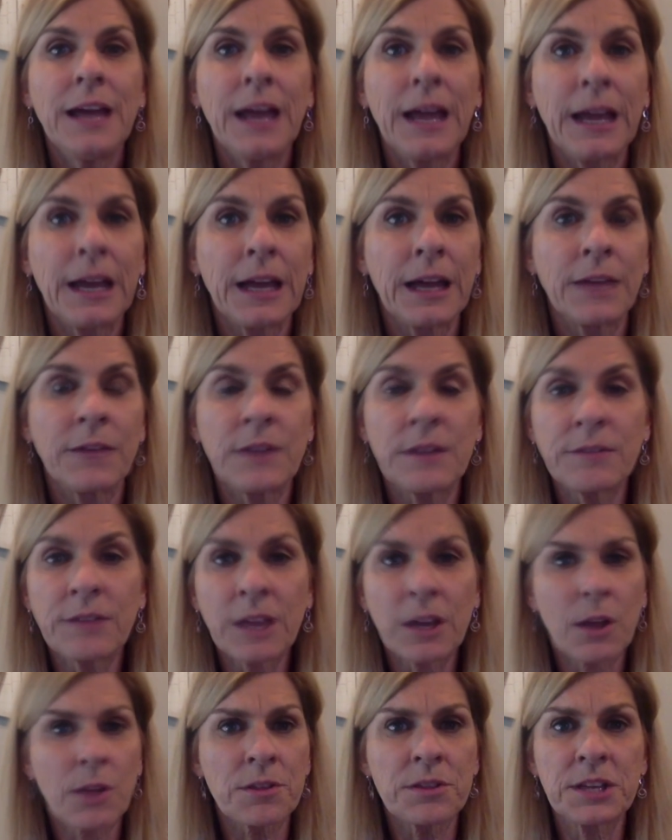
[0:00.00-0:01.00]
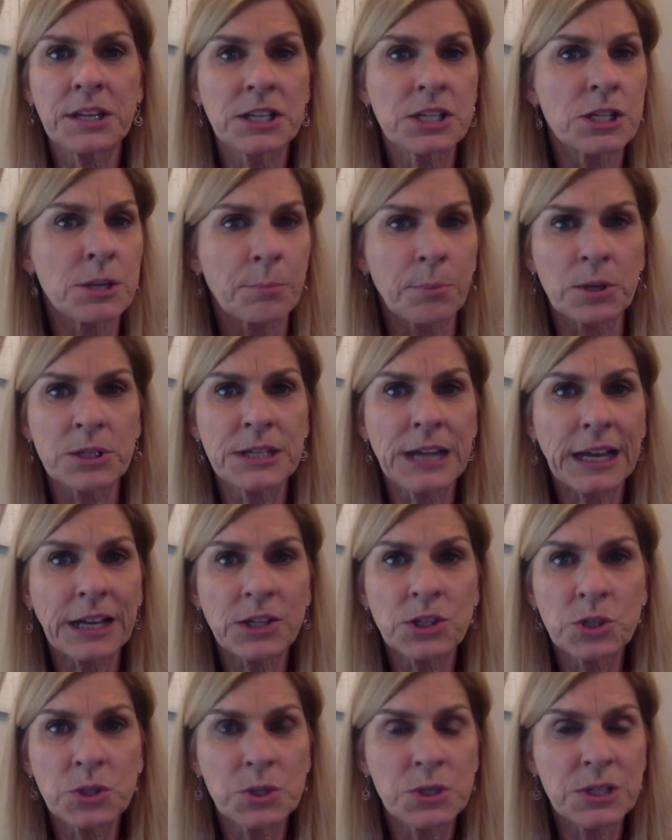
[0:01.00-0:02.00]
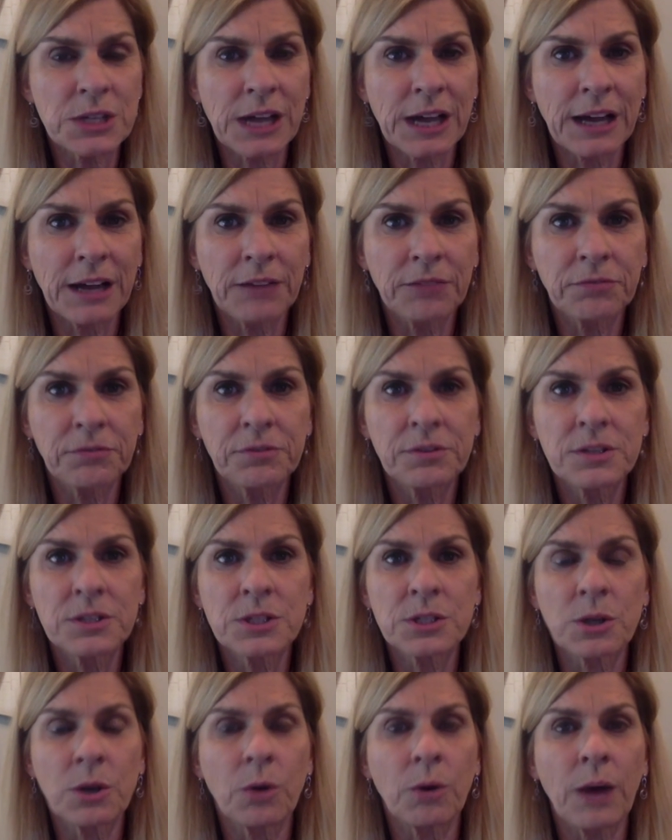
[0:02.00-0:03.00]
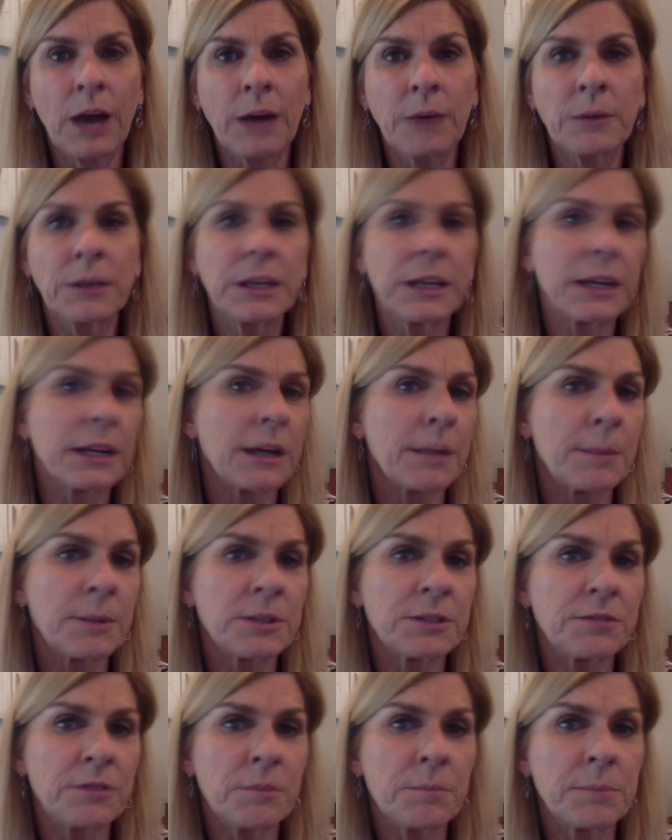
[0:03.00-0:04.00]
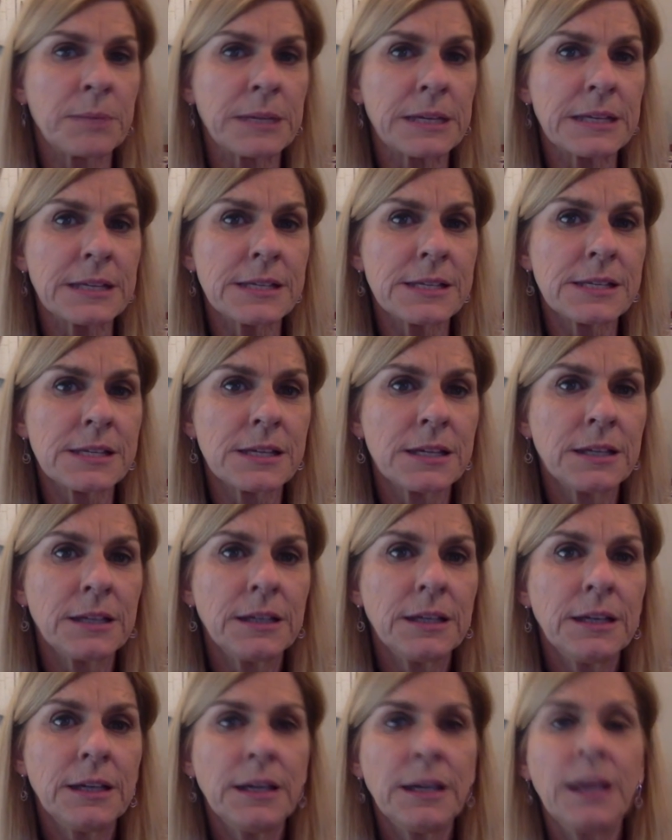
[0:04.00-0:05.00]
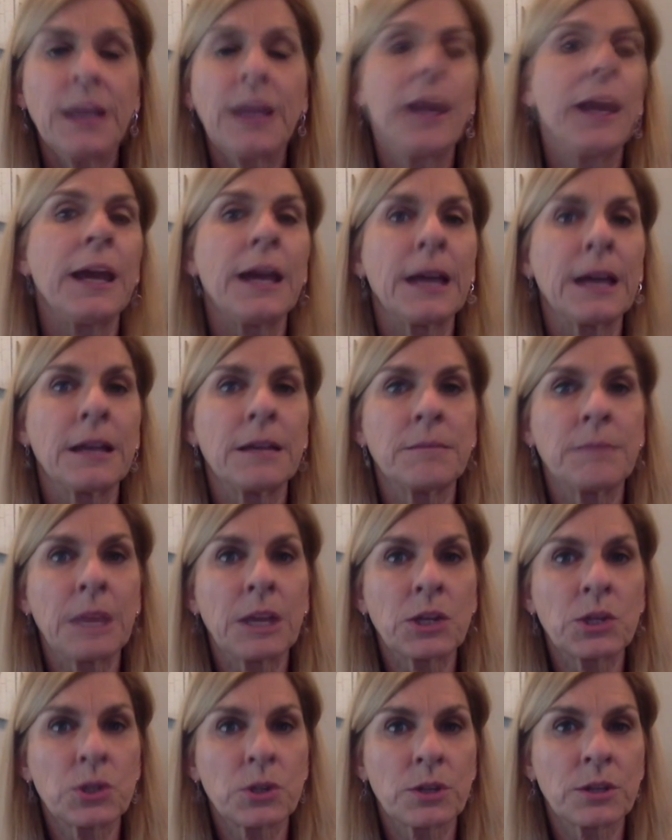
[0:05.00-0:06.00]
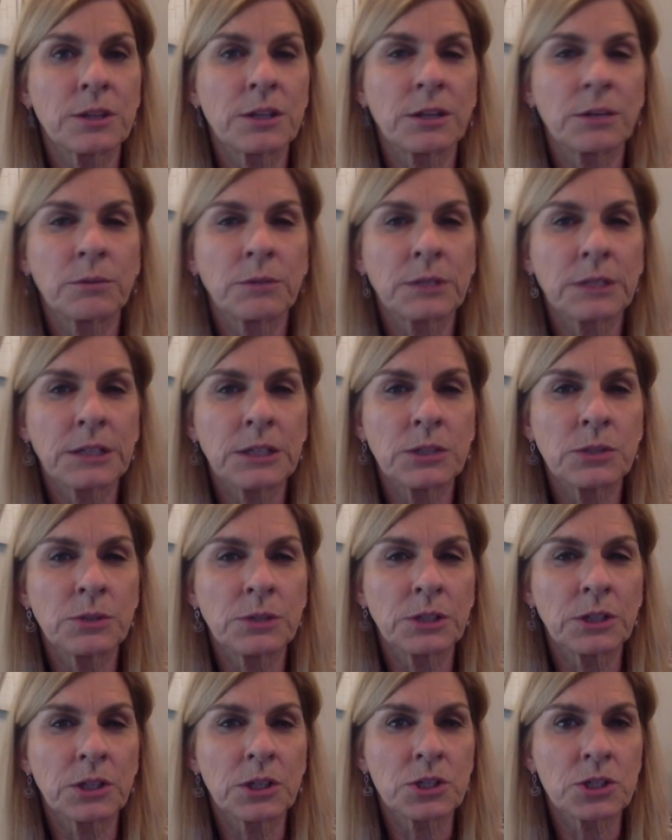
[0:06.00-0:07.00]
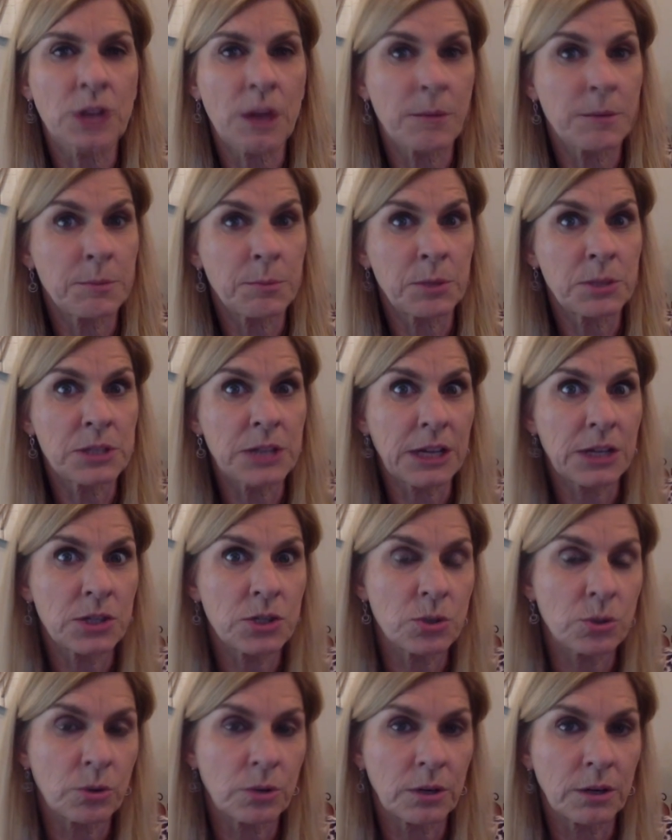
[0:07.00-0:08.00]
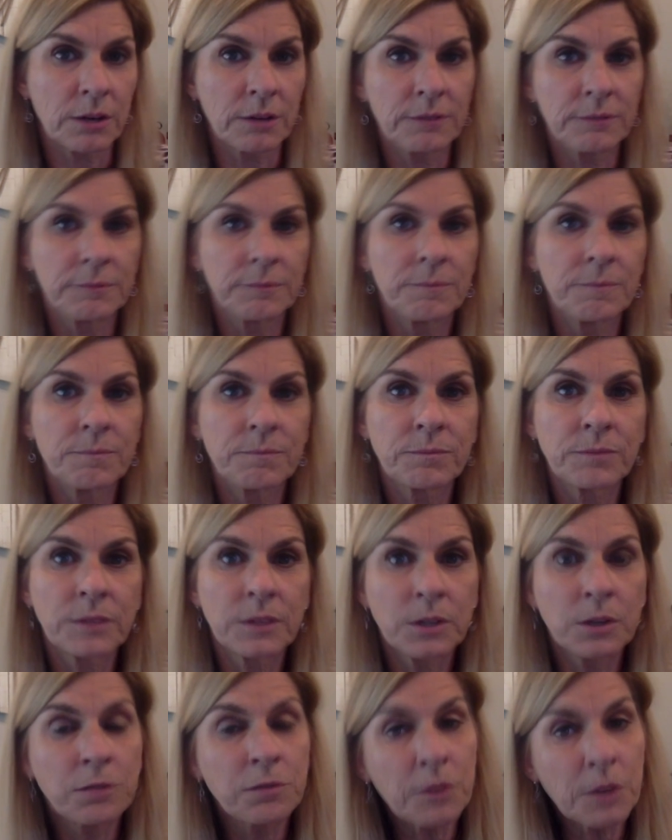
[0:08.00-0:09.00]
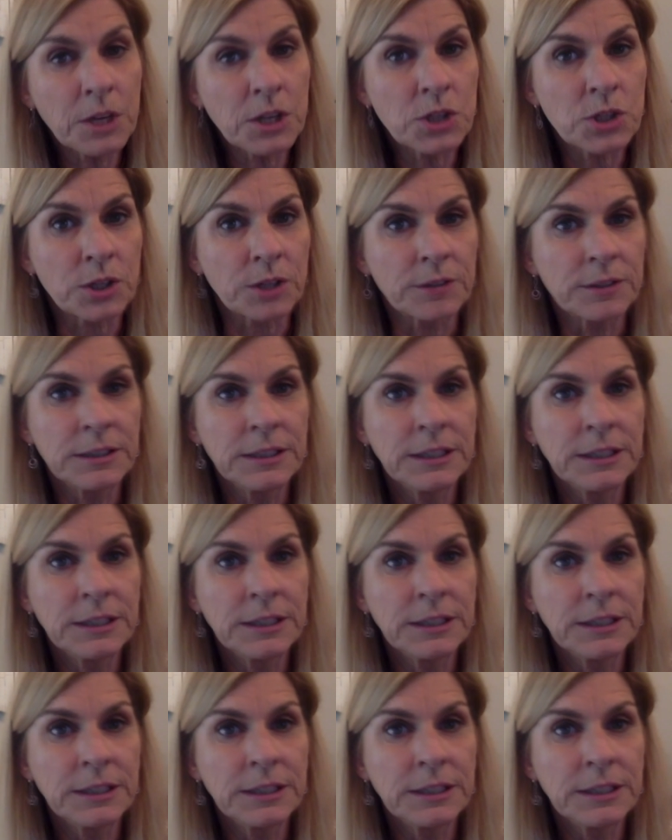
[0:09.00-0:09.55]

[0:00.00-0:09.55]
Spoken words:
And they've got all the things to protect your stuff. So I would get a couple of different bids and make sure that they're really doing a good job to protect your furniture.